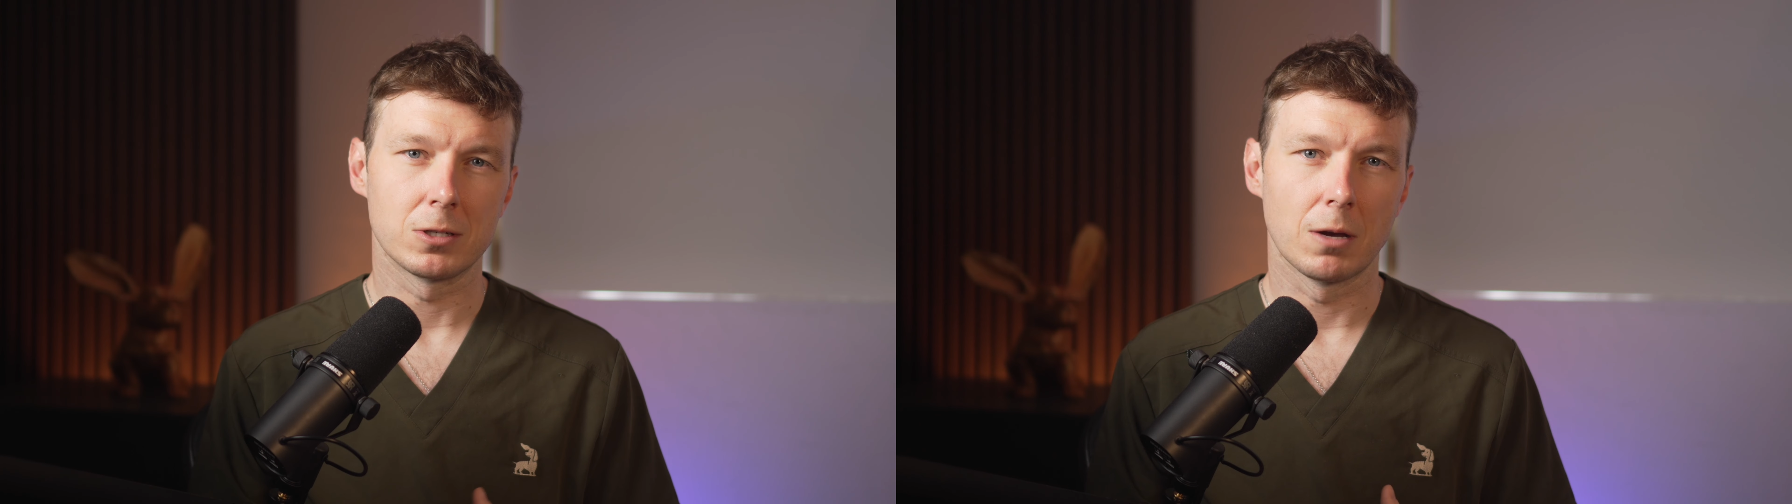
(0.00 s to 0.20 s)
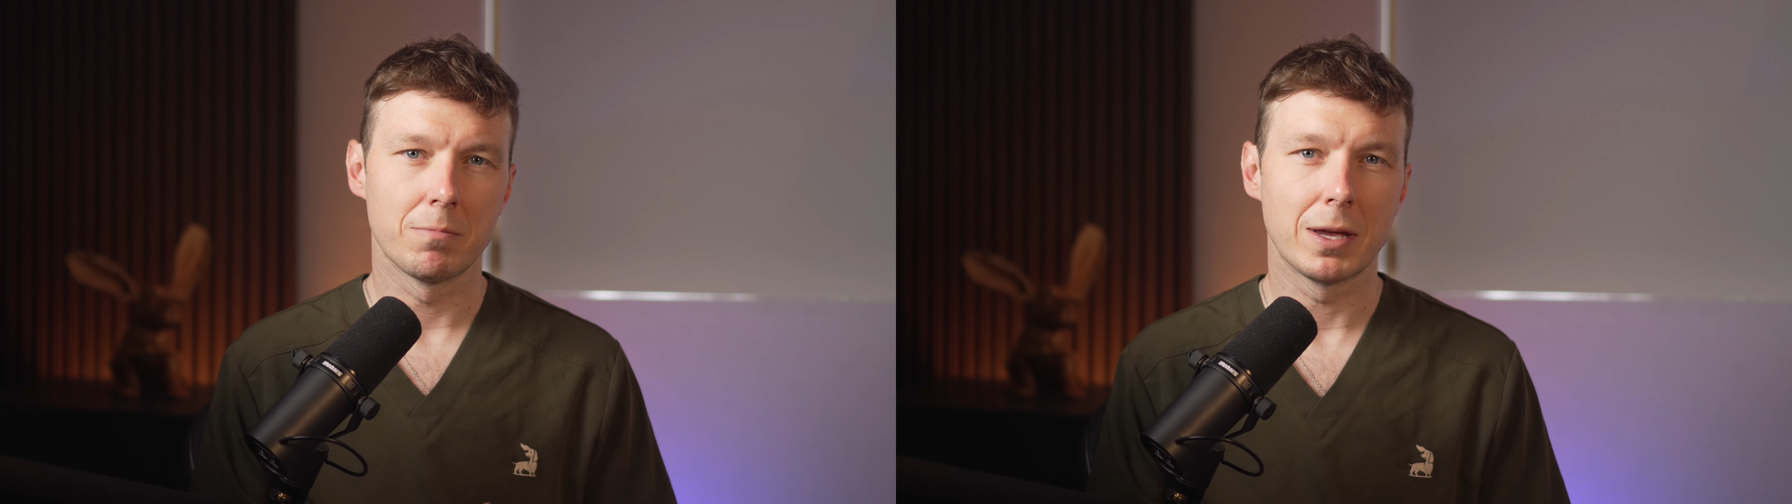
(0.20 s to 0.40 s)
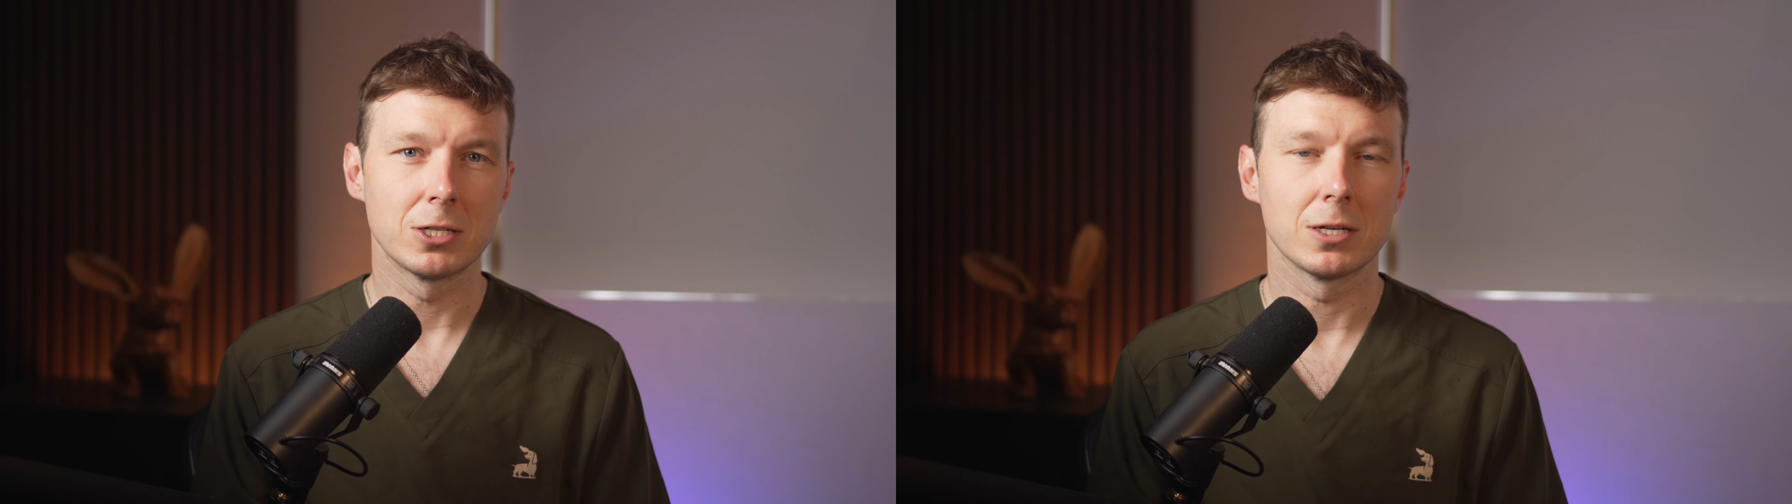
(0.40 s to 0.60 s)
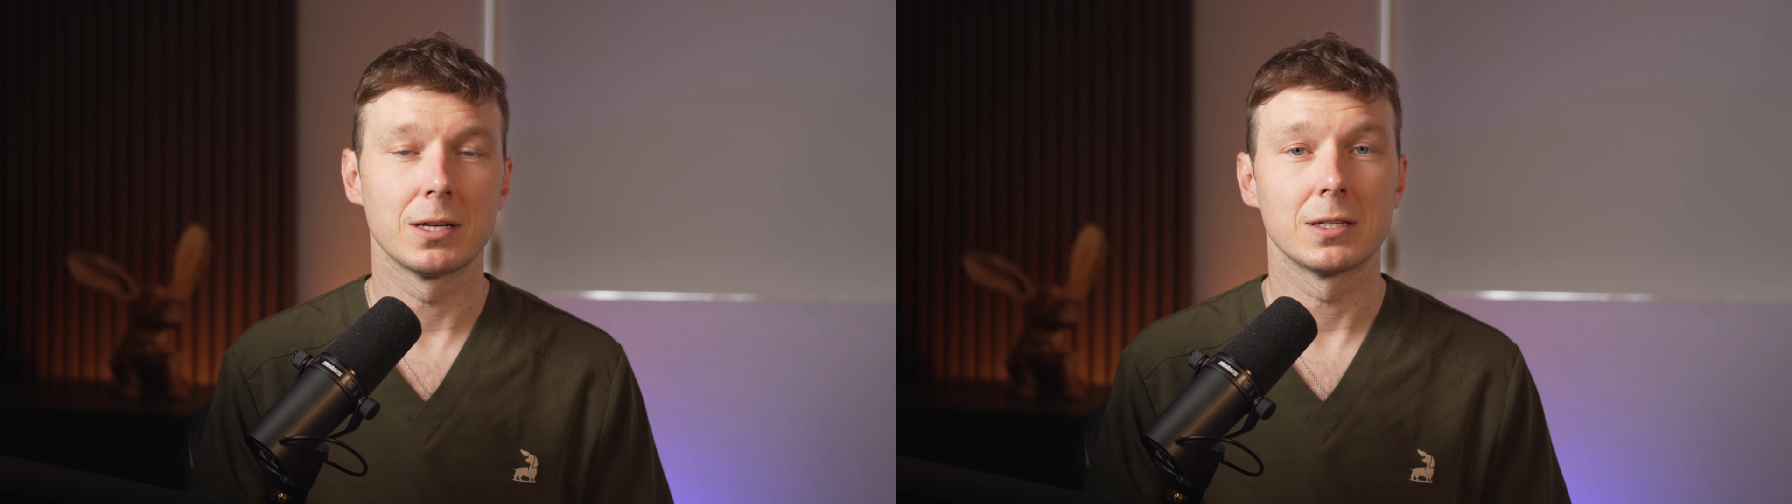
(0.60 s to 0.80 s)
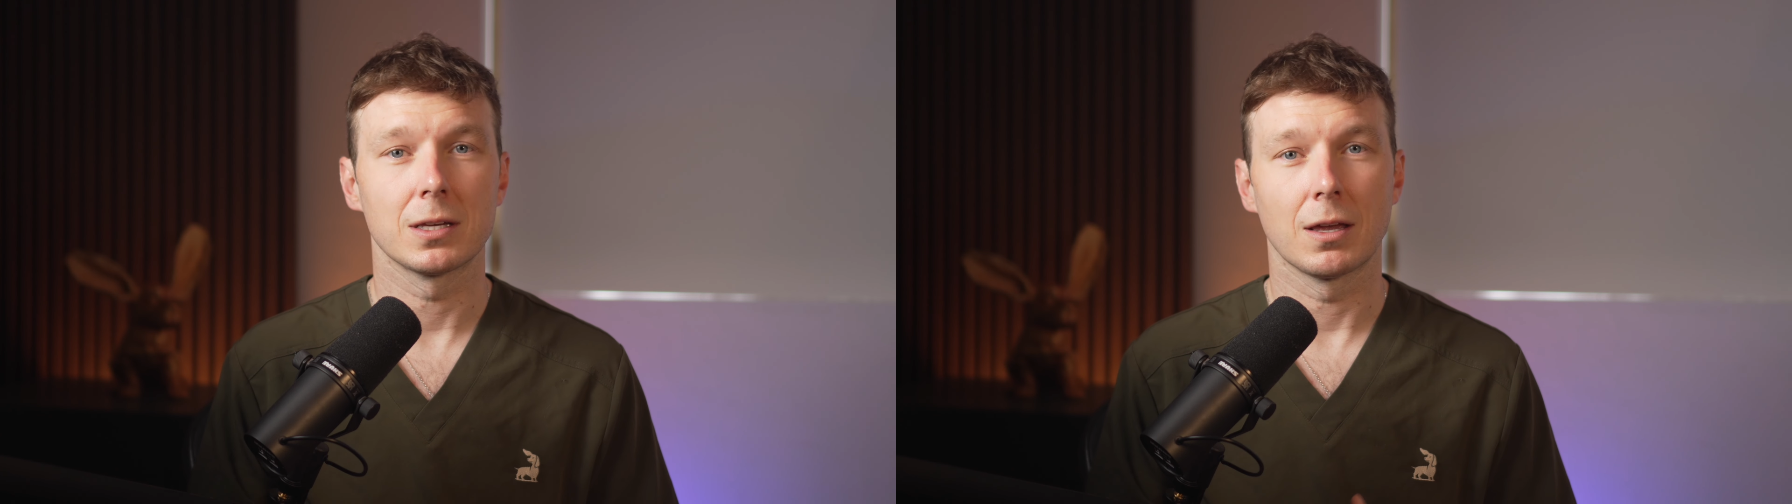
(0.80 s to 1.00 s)
so mention
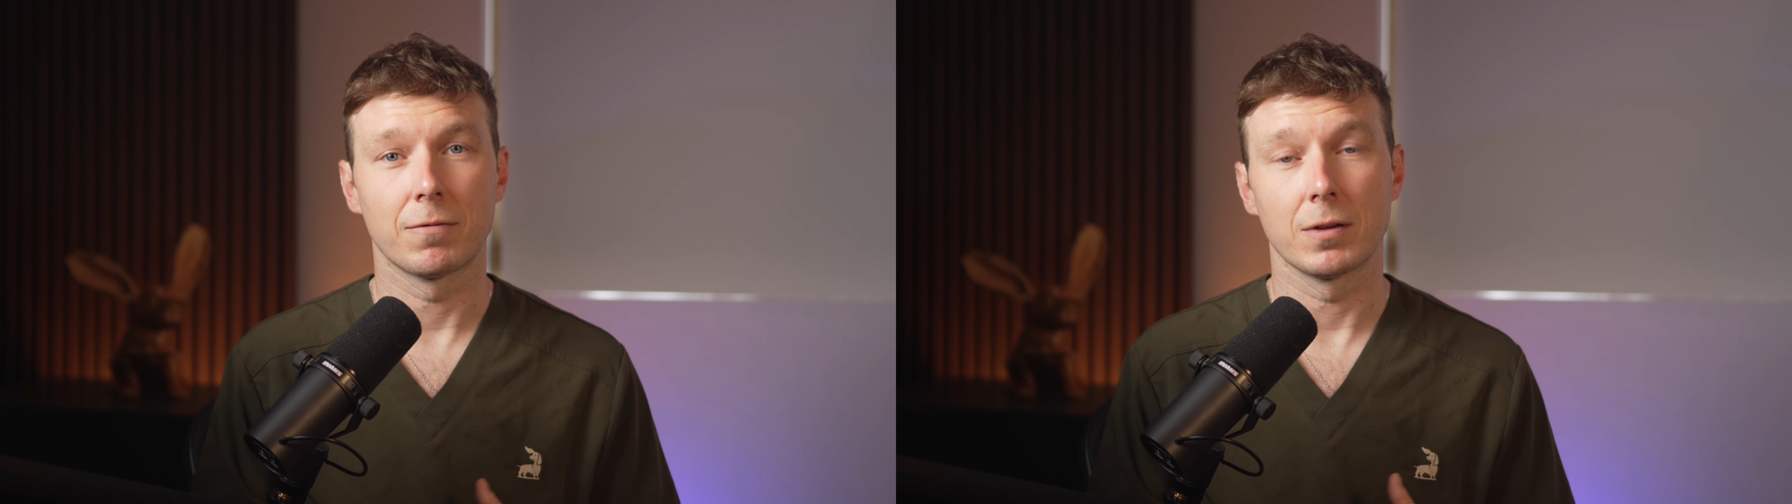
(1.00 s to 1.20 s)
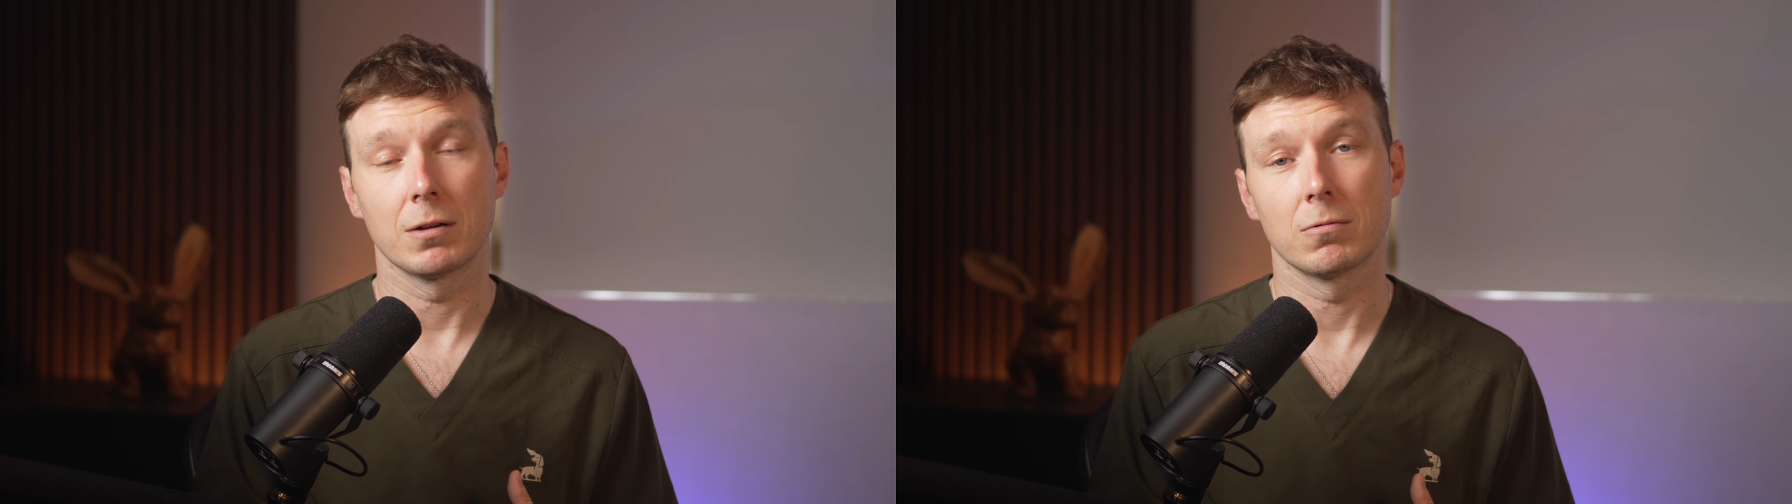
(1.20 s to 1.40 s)
it if it